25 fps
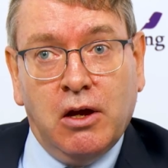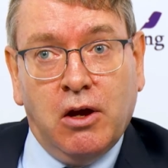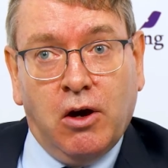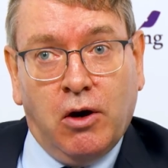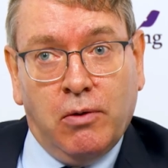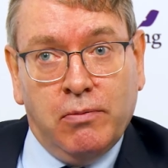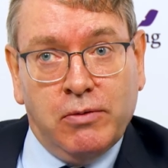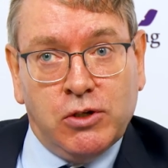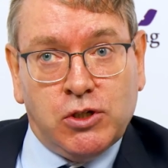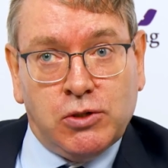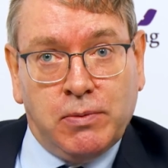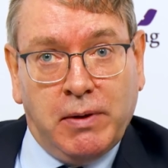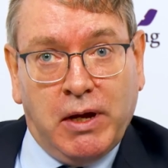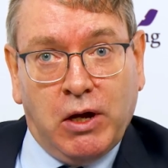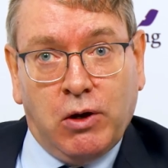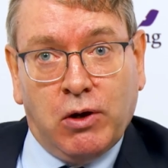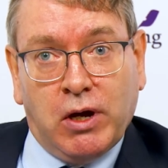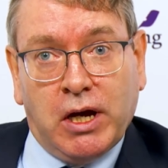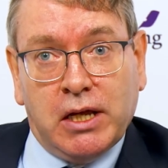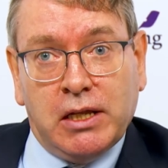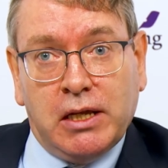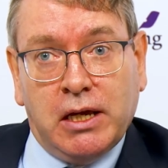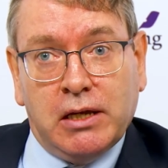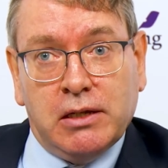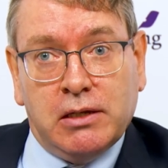on which we
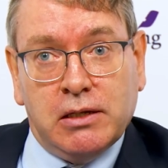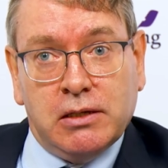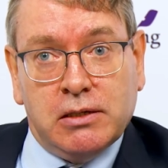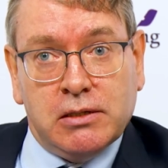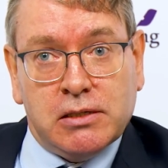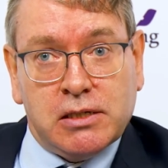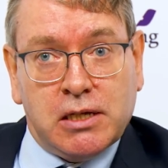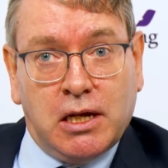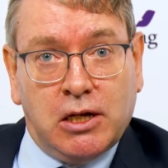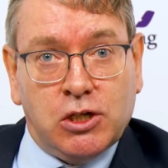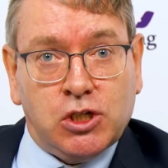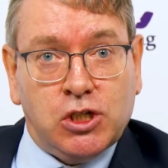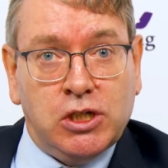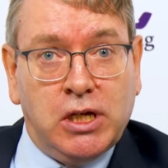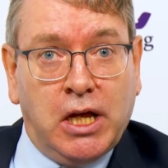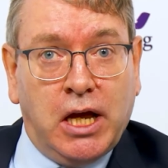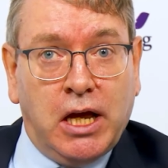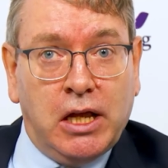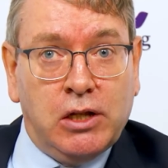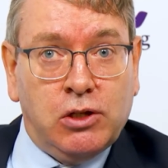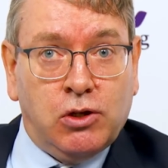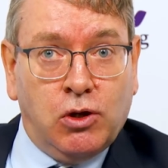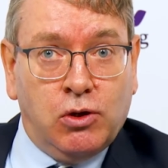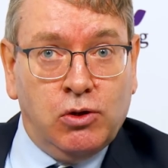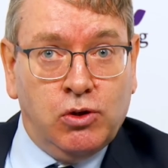already had a discussion,
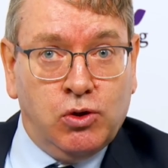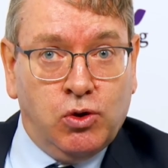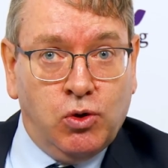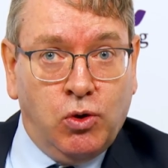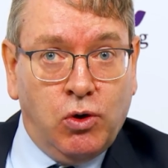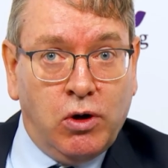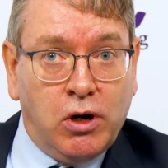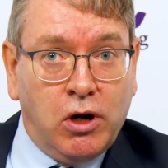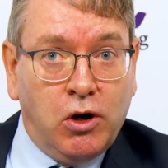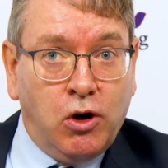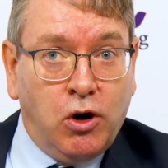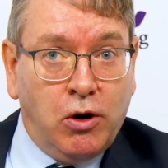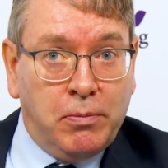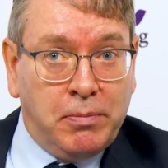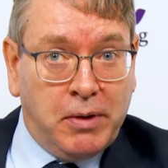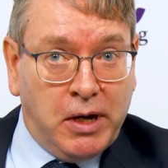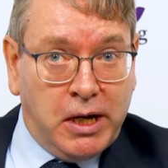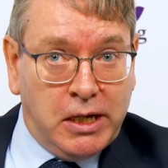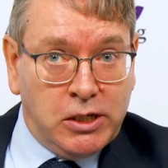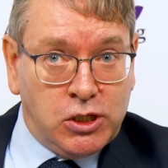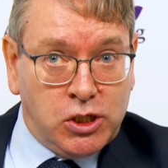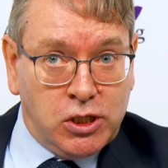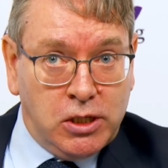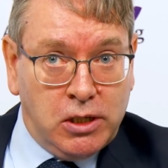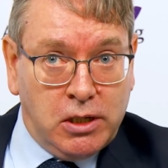and on DORA,
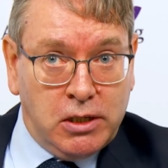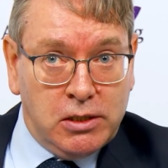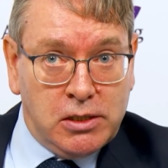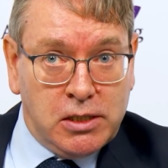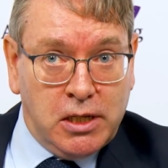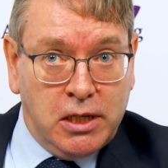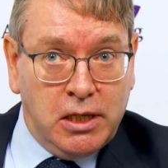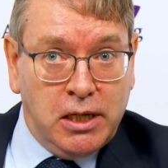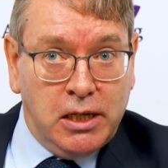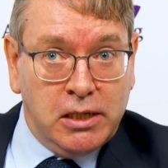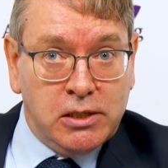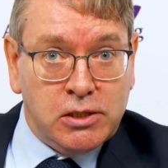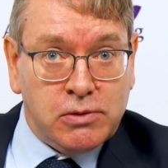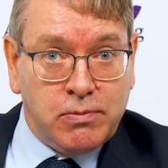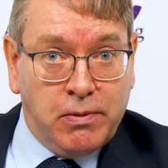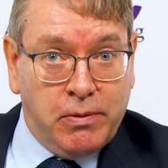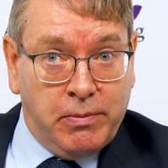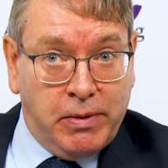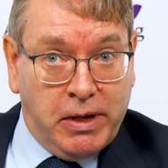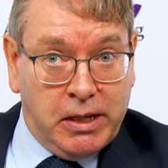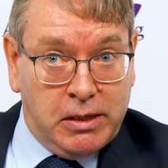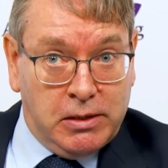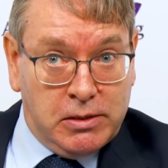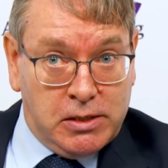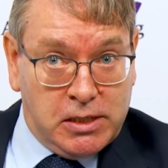operational resilience, where
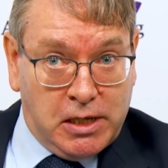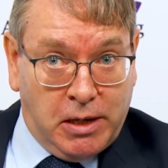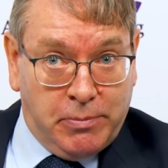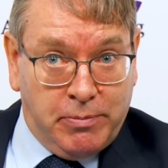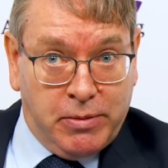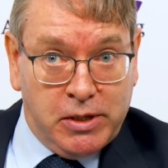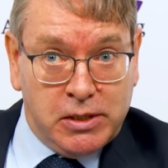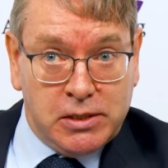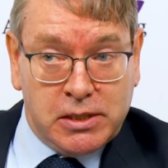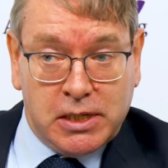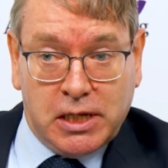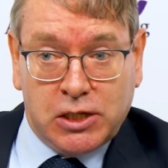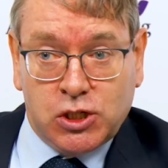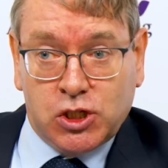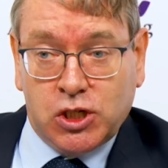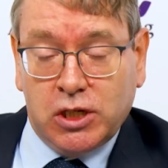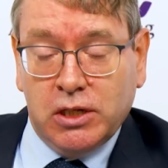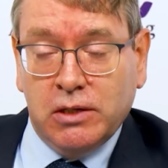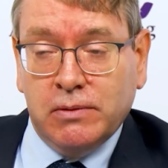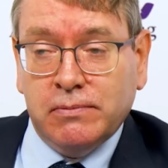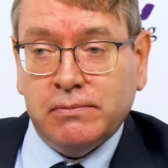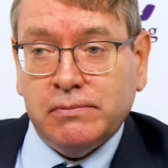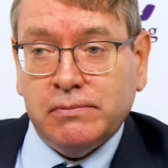we had a separate session.